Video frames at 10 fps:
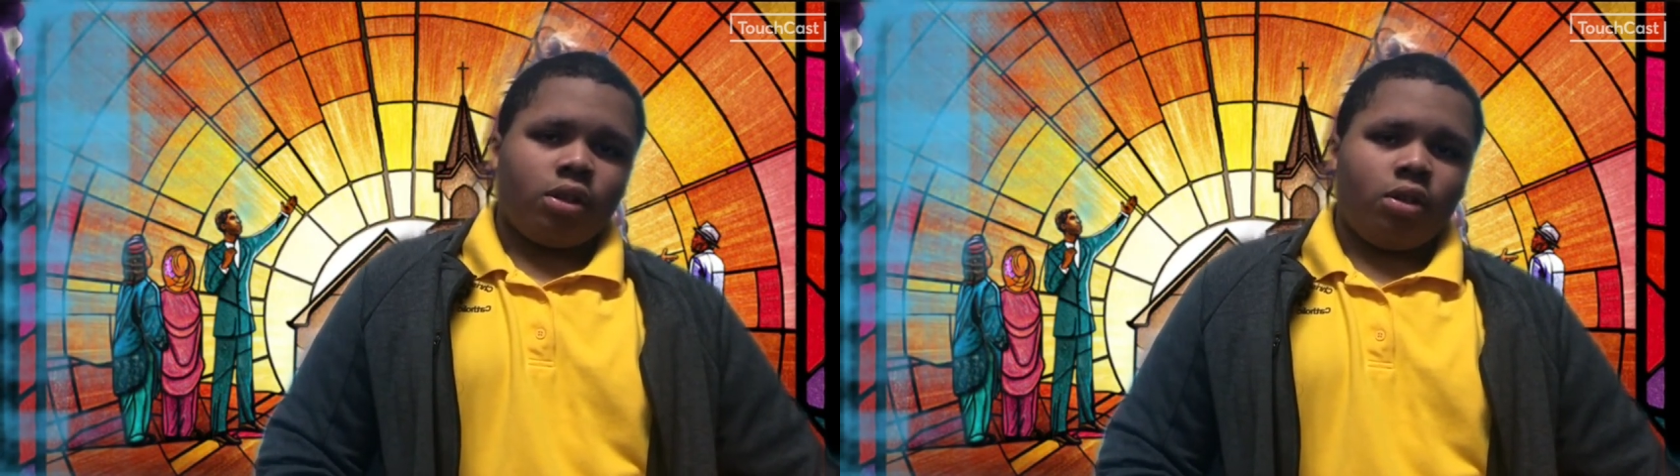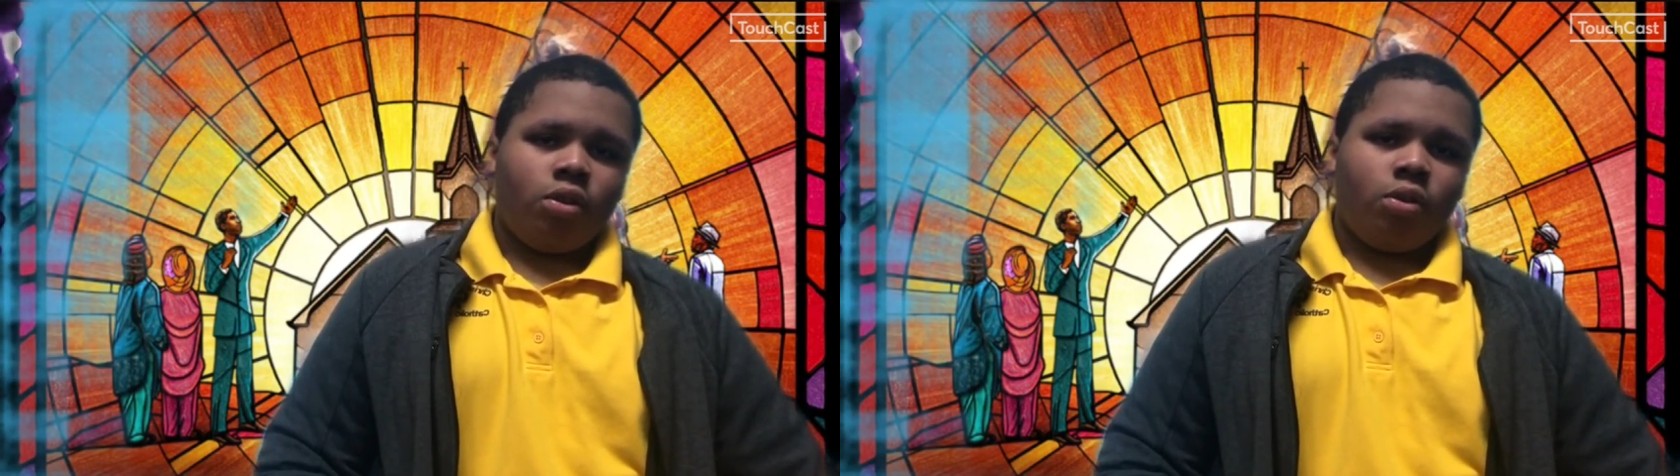
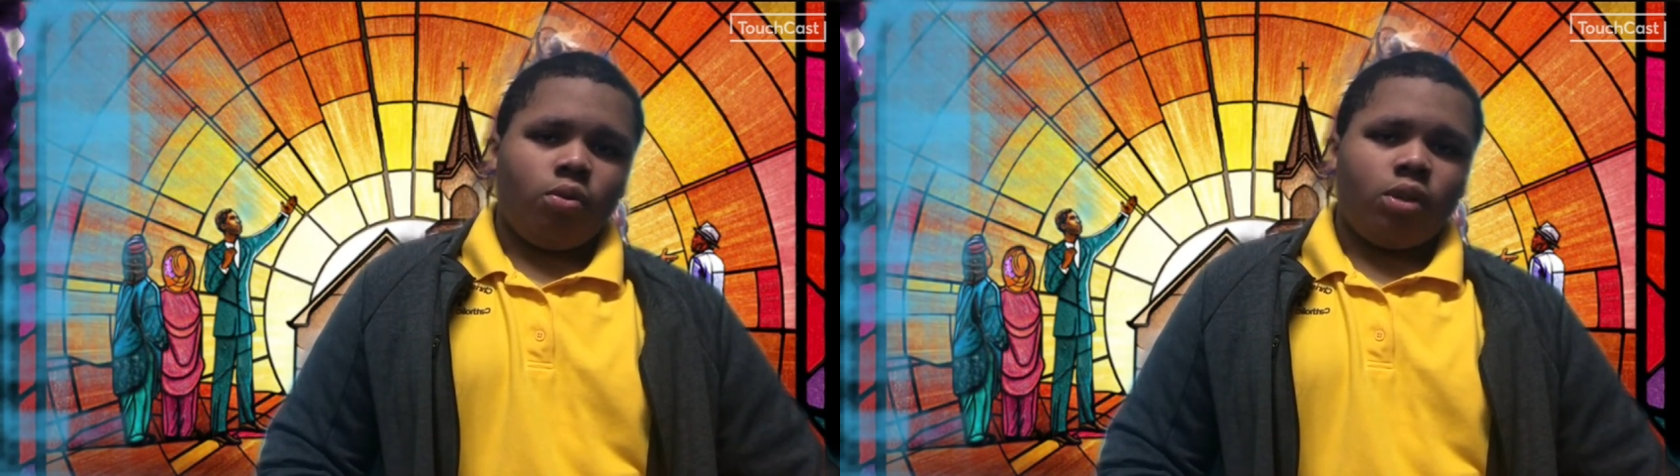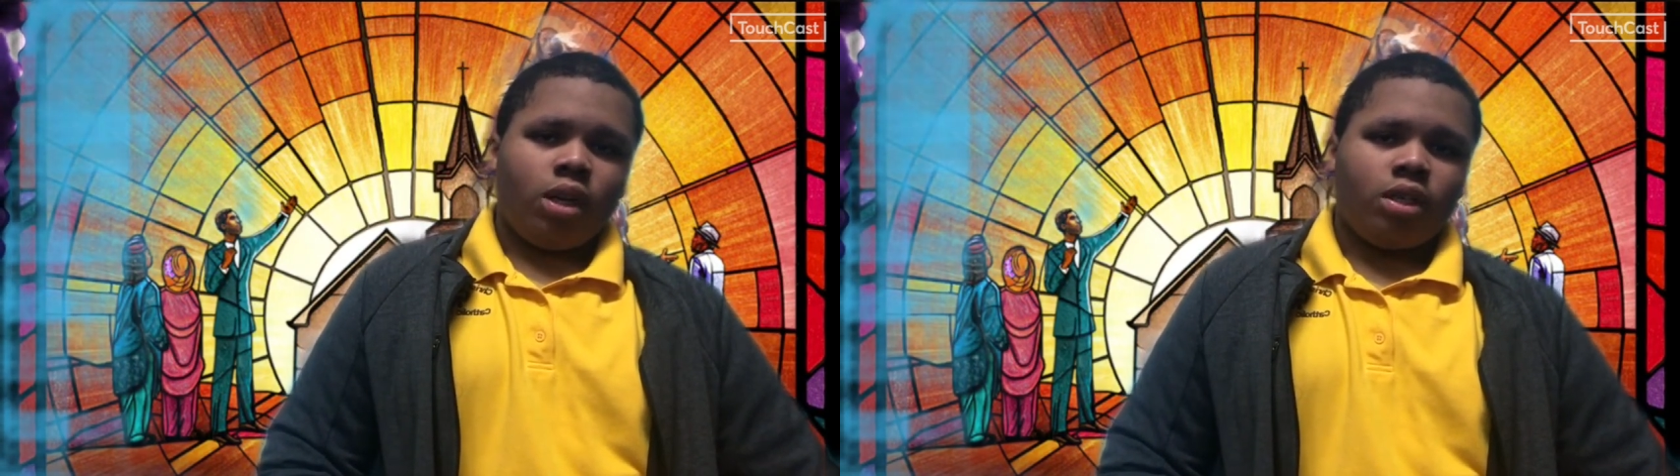in the
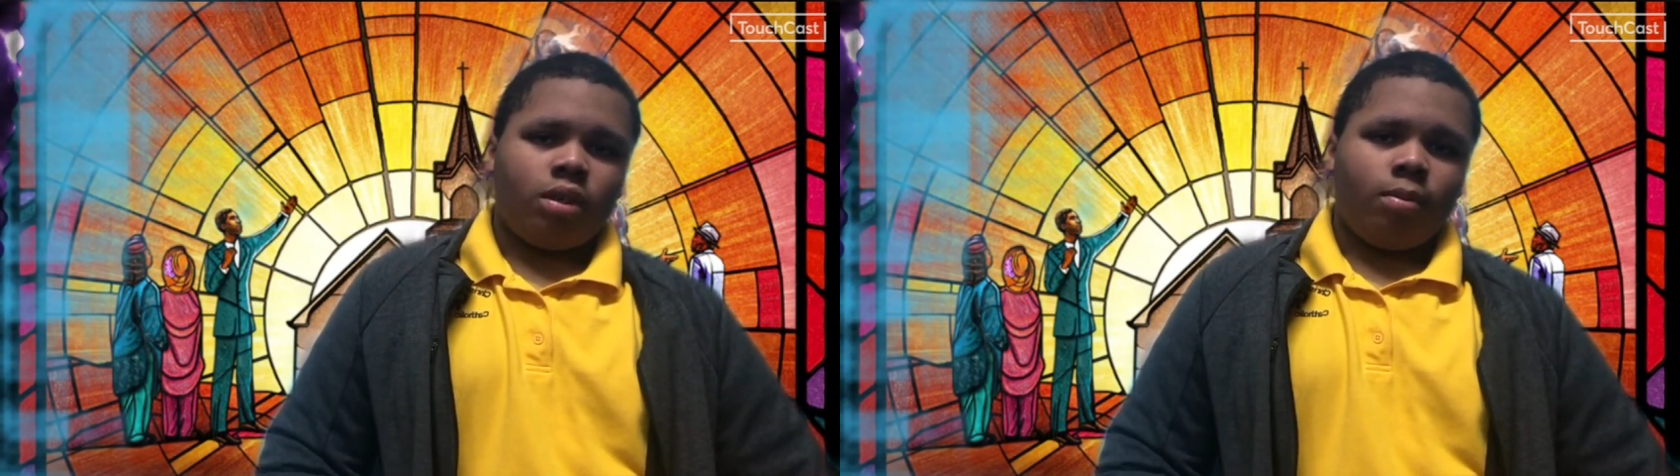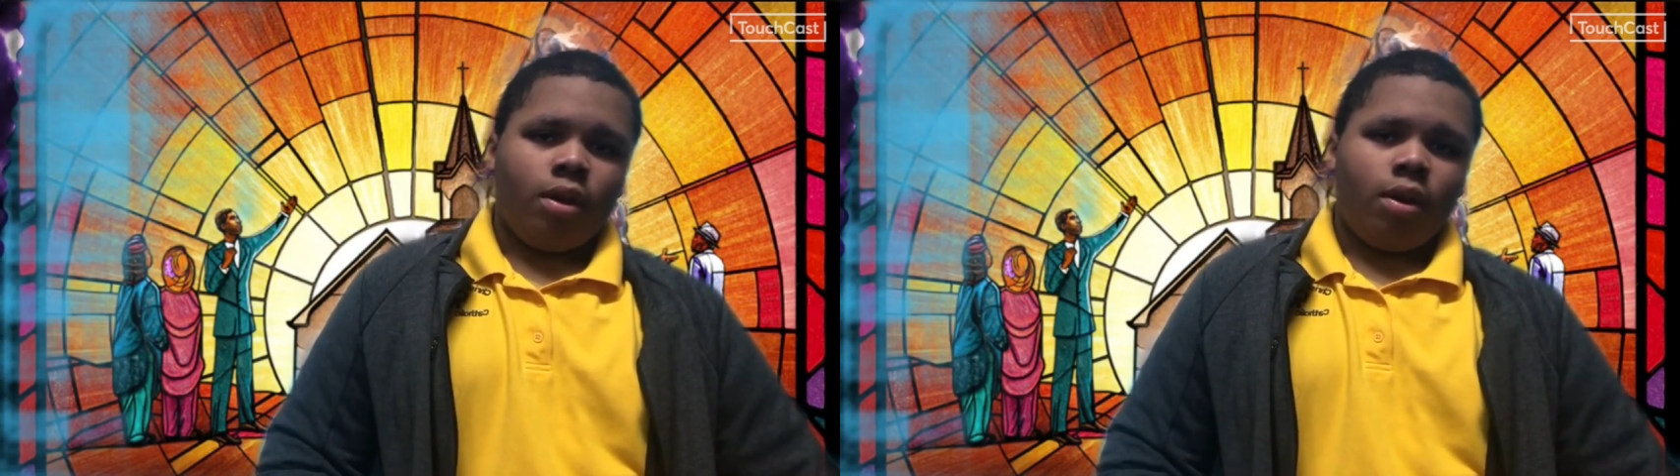New
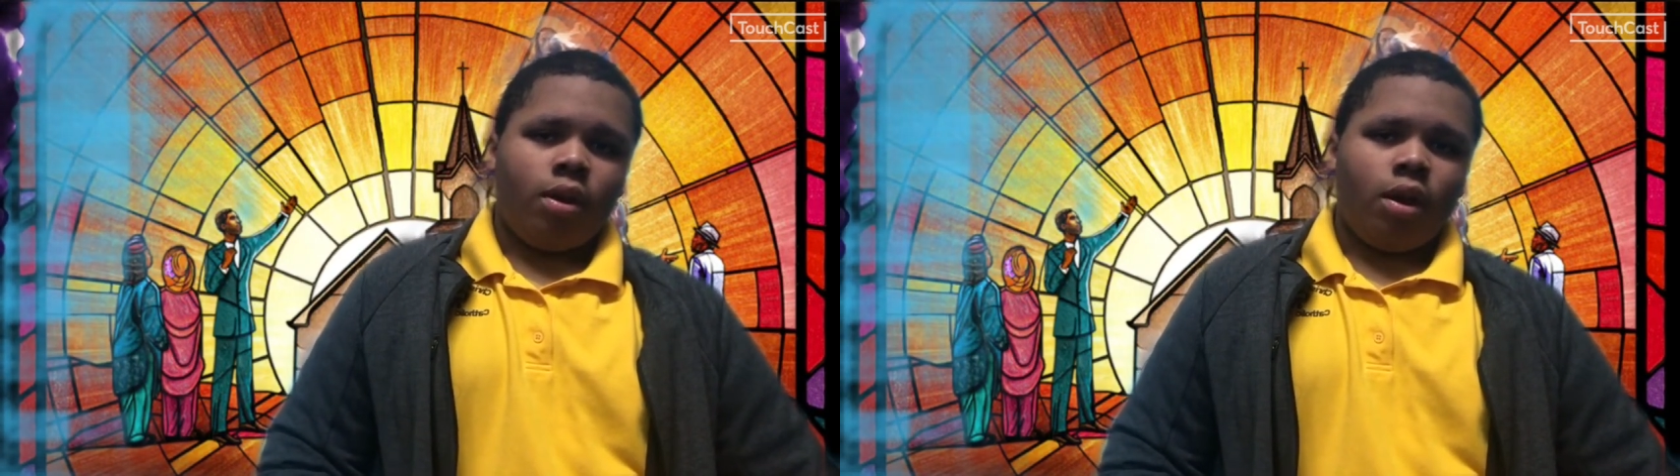Testament